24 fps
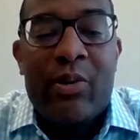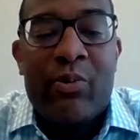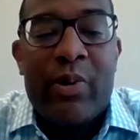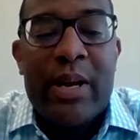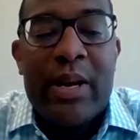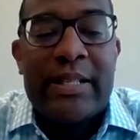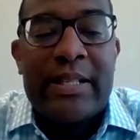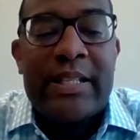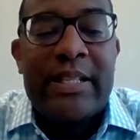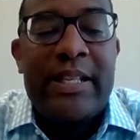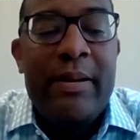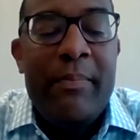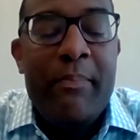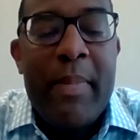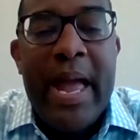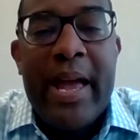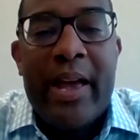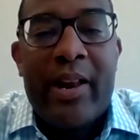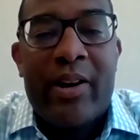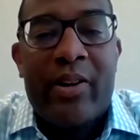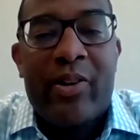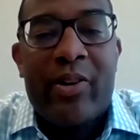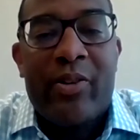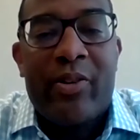interesting
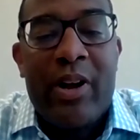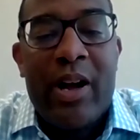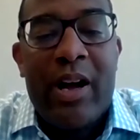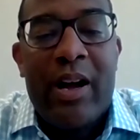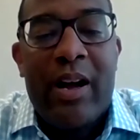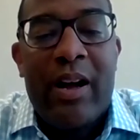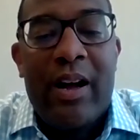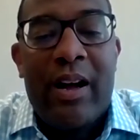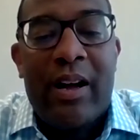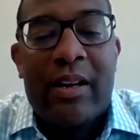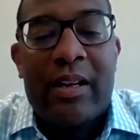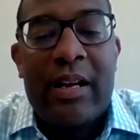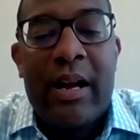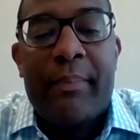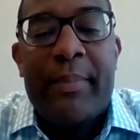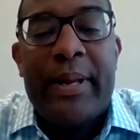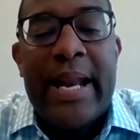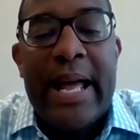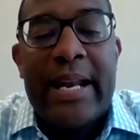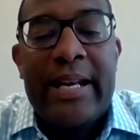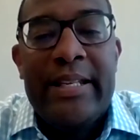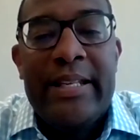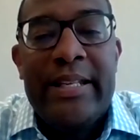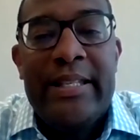manner,
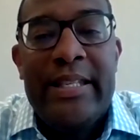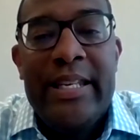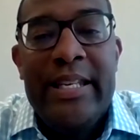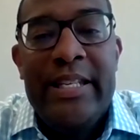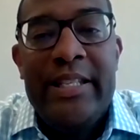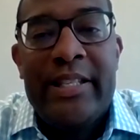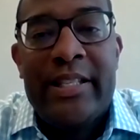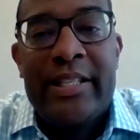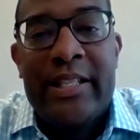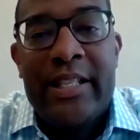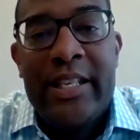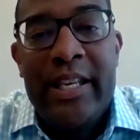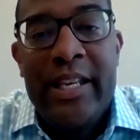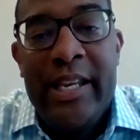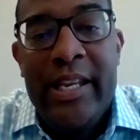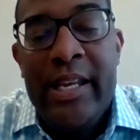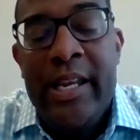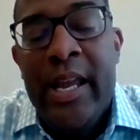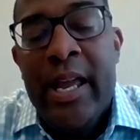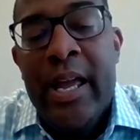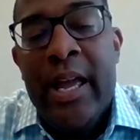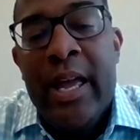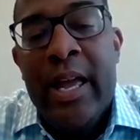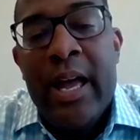coming out of
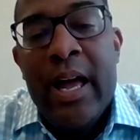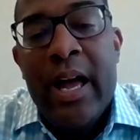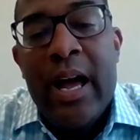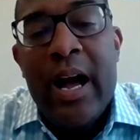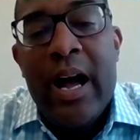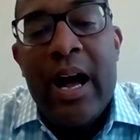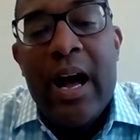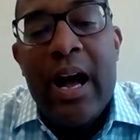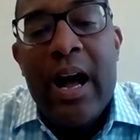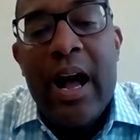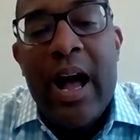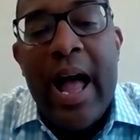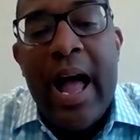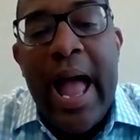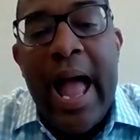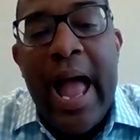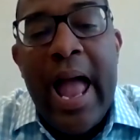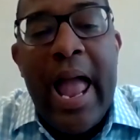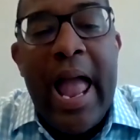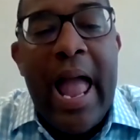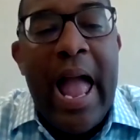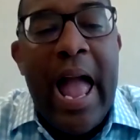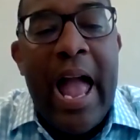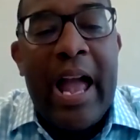D.C.,
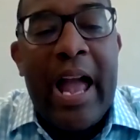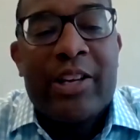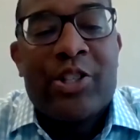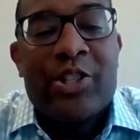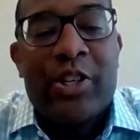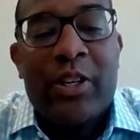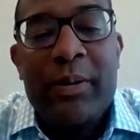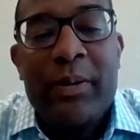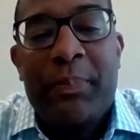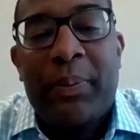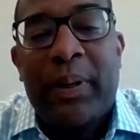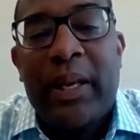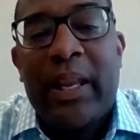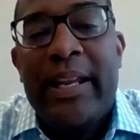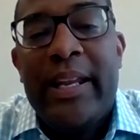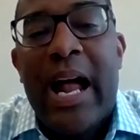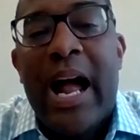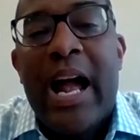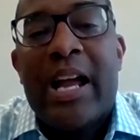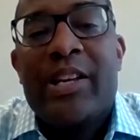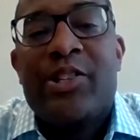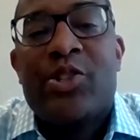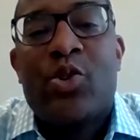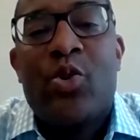I actually
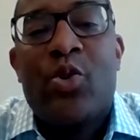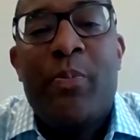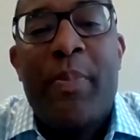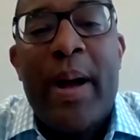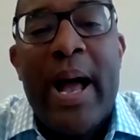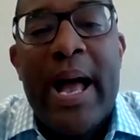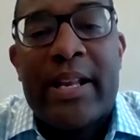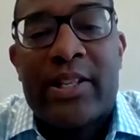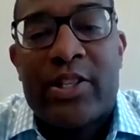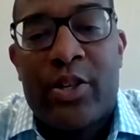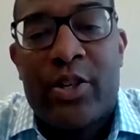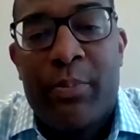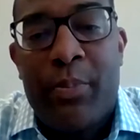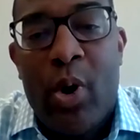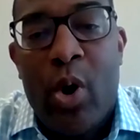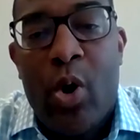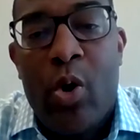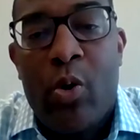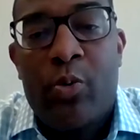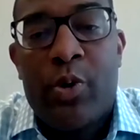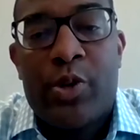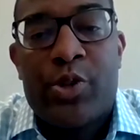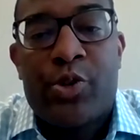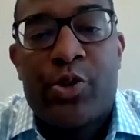played high school
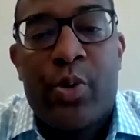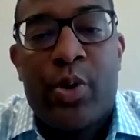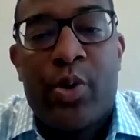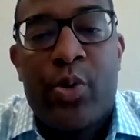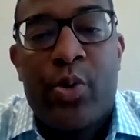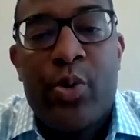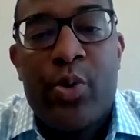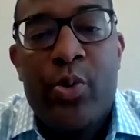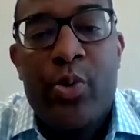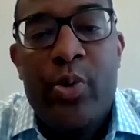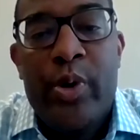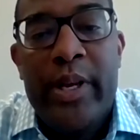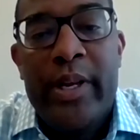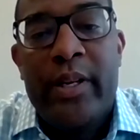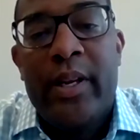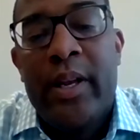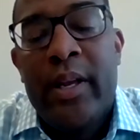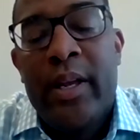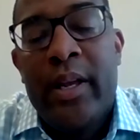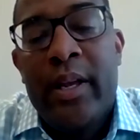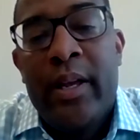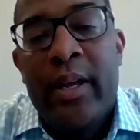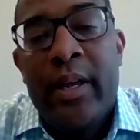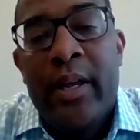basketball, was recruited
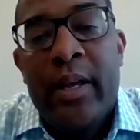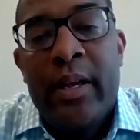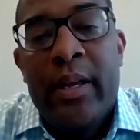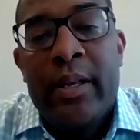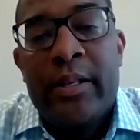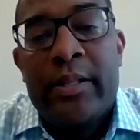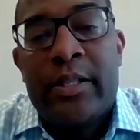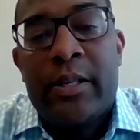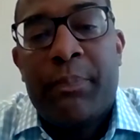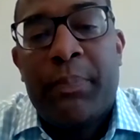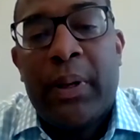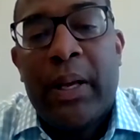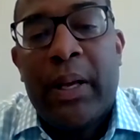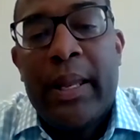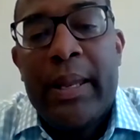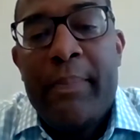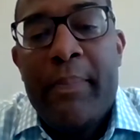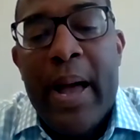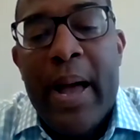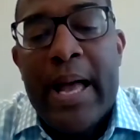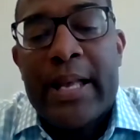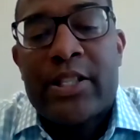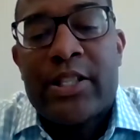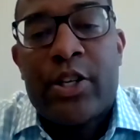to play
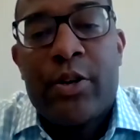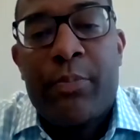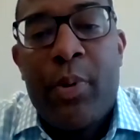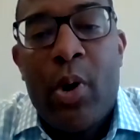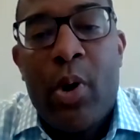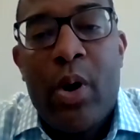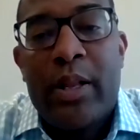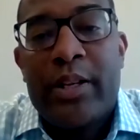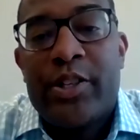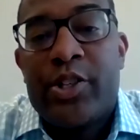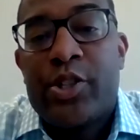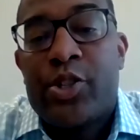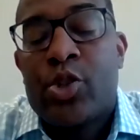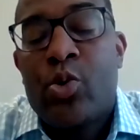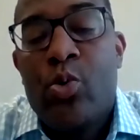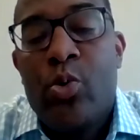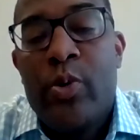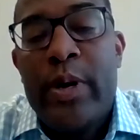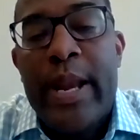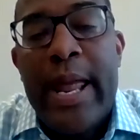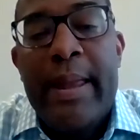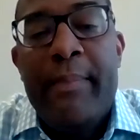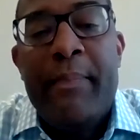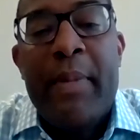basketball at a
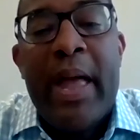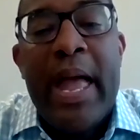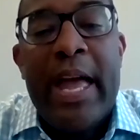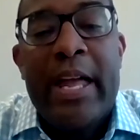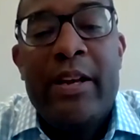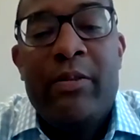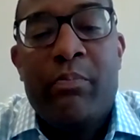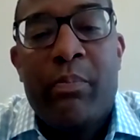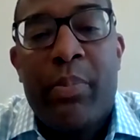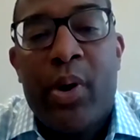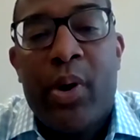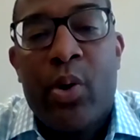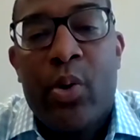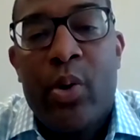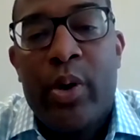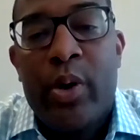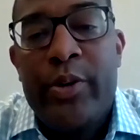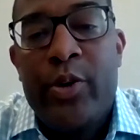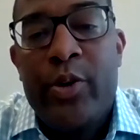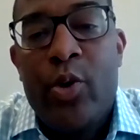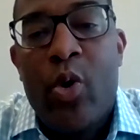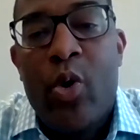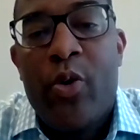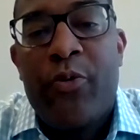school named Edinburgh
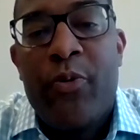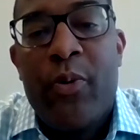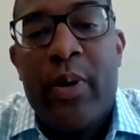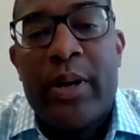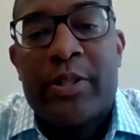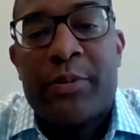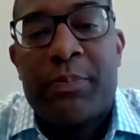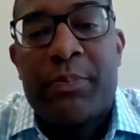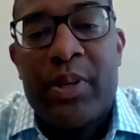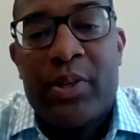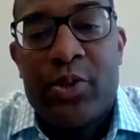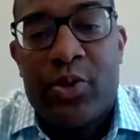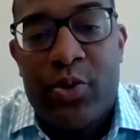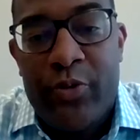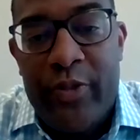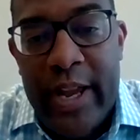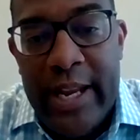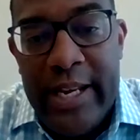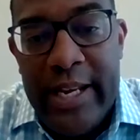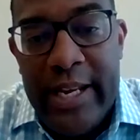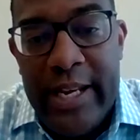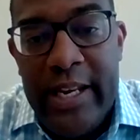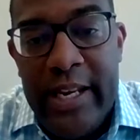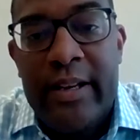in Northwest
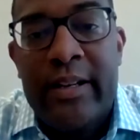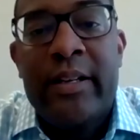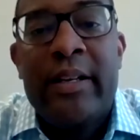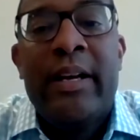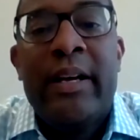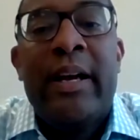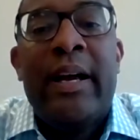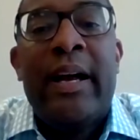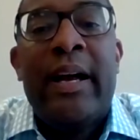Pennsylvania.